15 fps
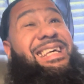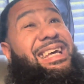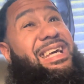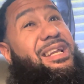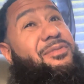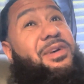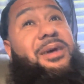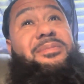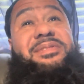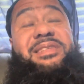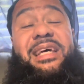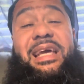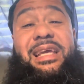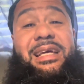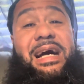And if I'm
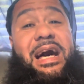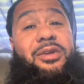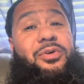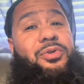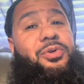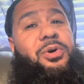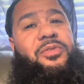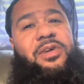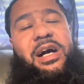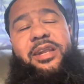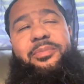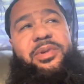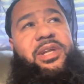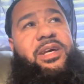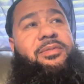Tank, I don't know if I'd
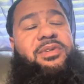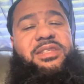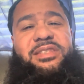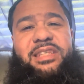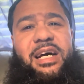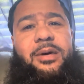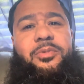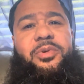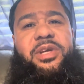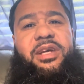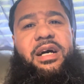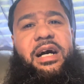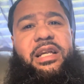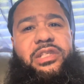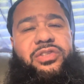have been able to sign with a
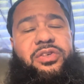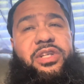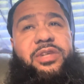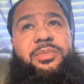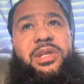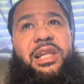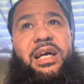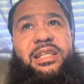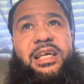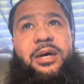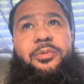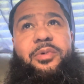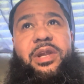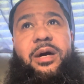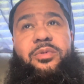guy that treated me like
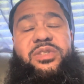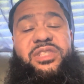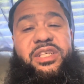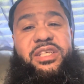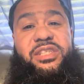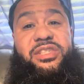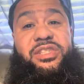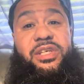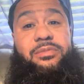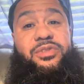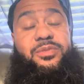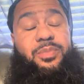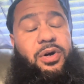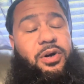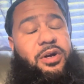that when I was in his gym
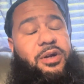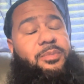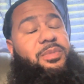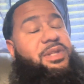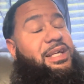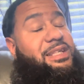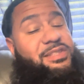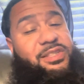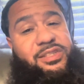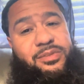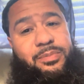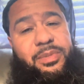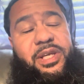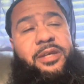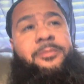sparring, but that's just
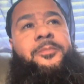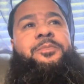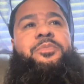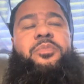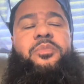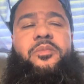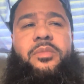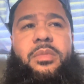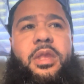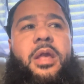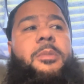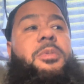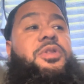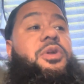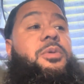me.
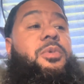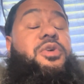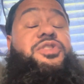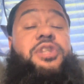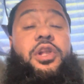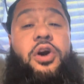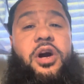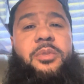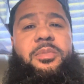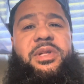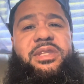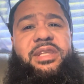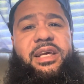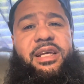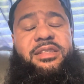But the most
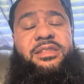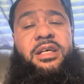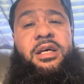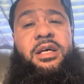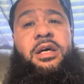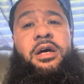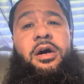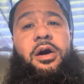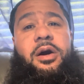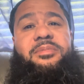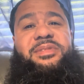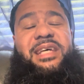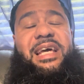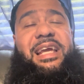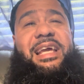alarming things, um,
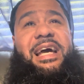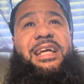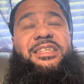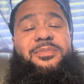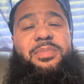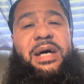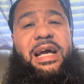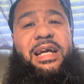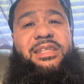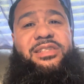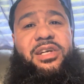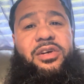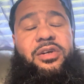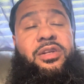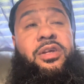Tank had his back
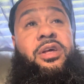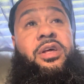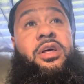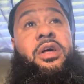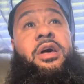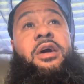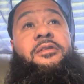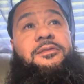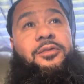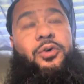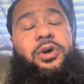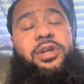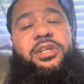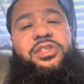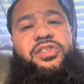turned.
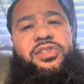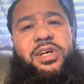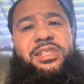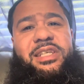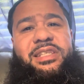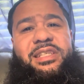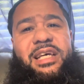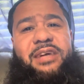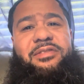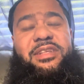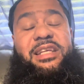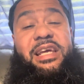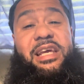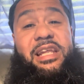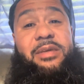Floyd instructed Devin
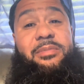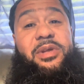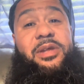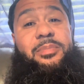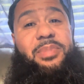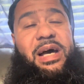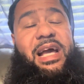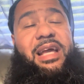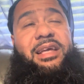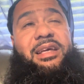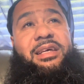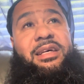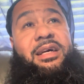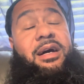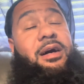to hit him in the back,
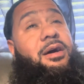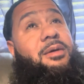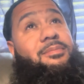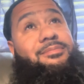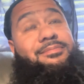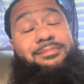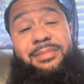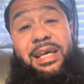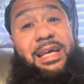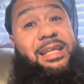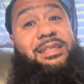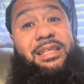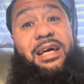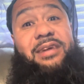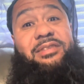um,
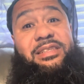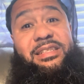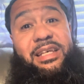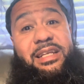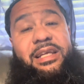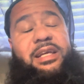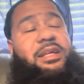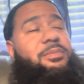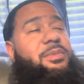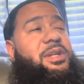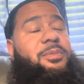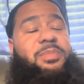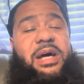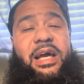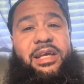and Devin did it, hit him in the
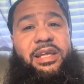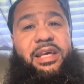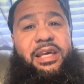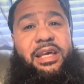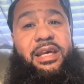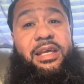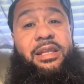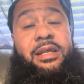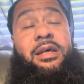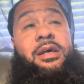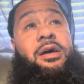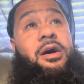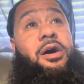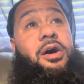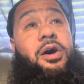back of the head.
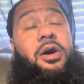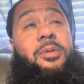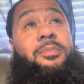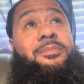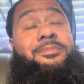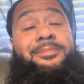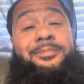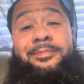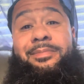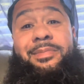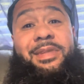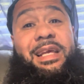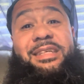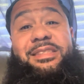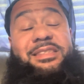Um,
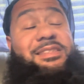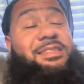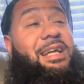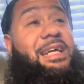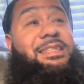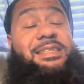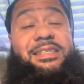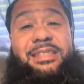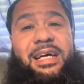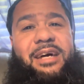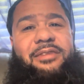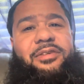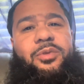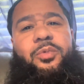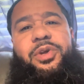as a slight to
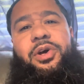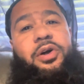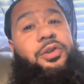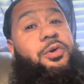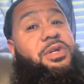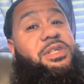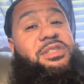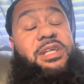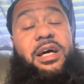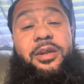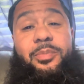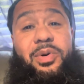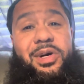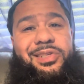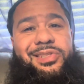Devin, we all know he's not a
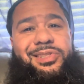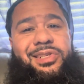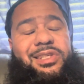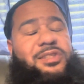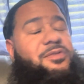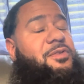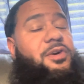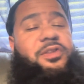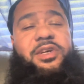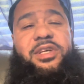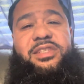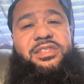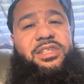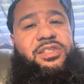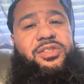puncher. It's further
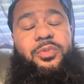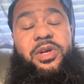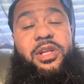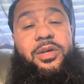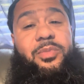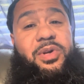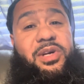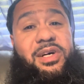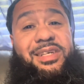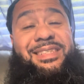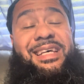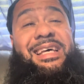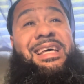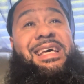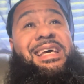accentuated because
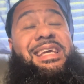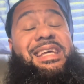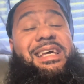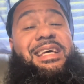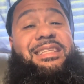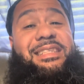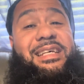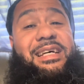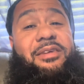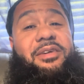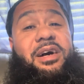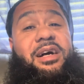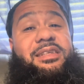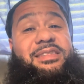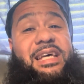he hit
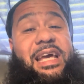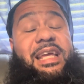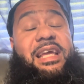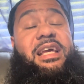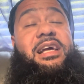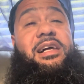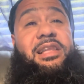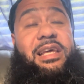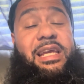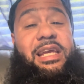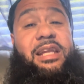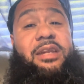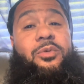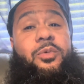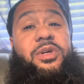uh, Tank
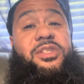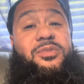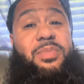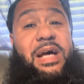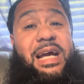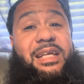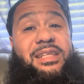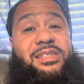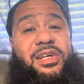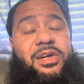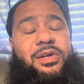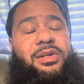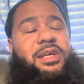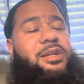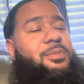clean with his back
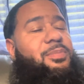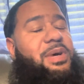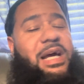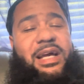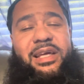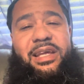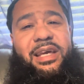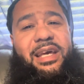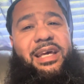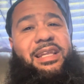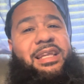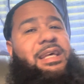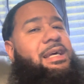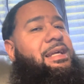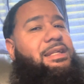turned in the back of the
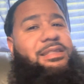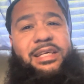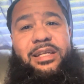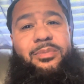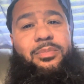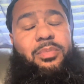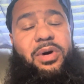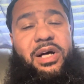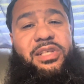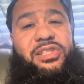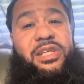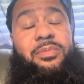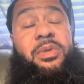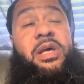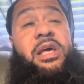head, didn't budge
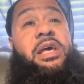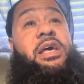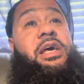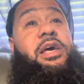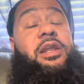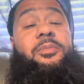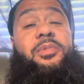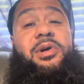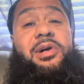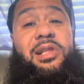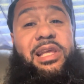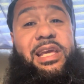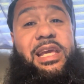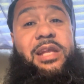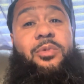him. Hit him
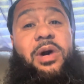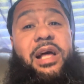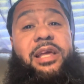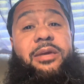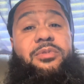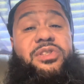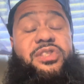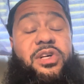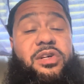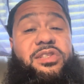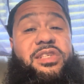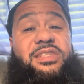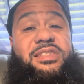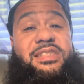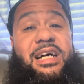clean while he was turned
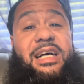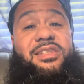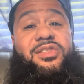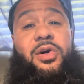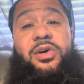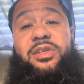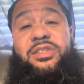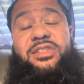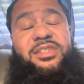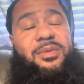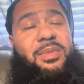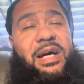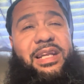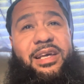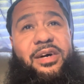to the side talking to
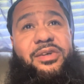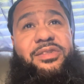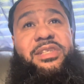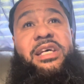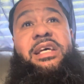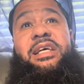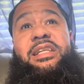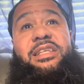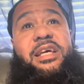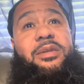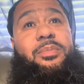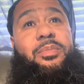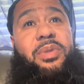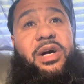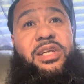somebody else,
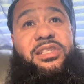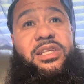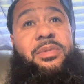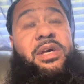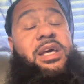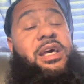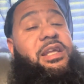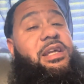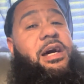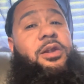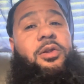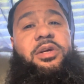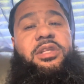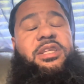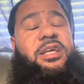didn't budge him. And not
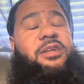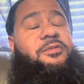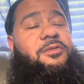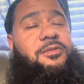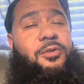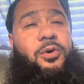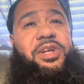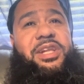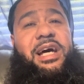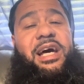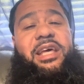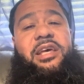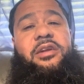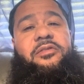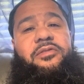only did Floyd
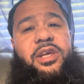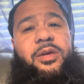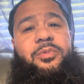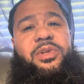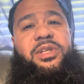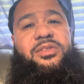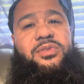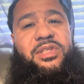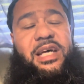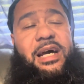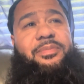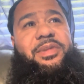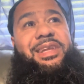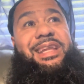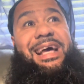not intervene when this was
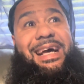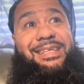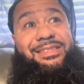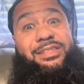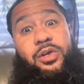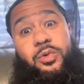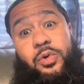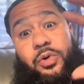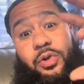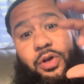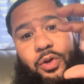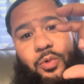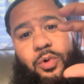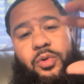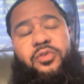happening as the
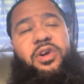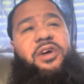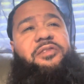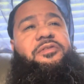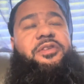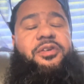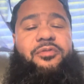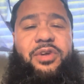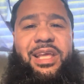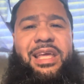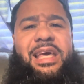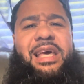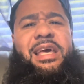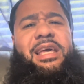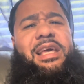quote-unquote ref in the ring,
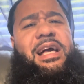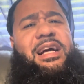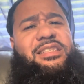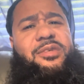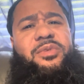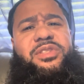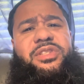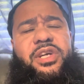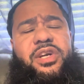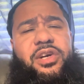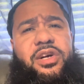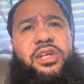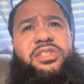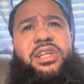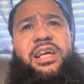he actually was
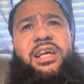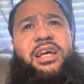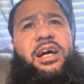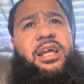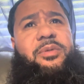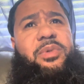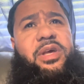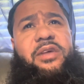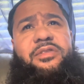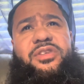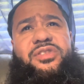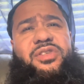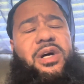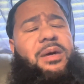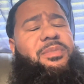encouraging that kind of behavior.
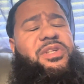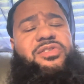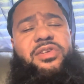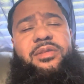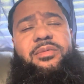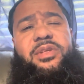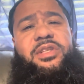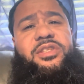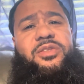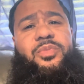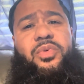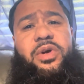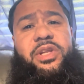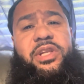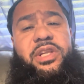So I'm extremely
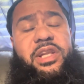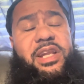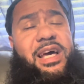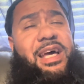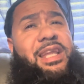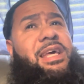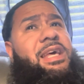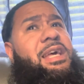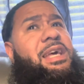disappointed in that.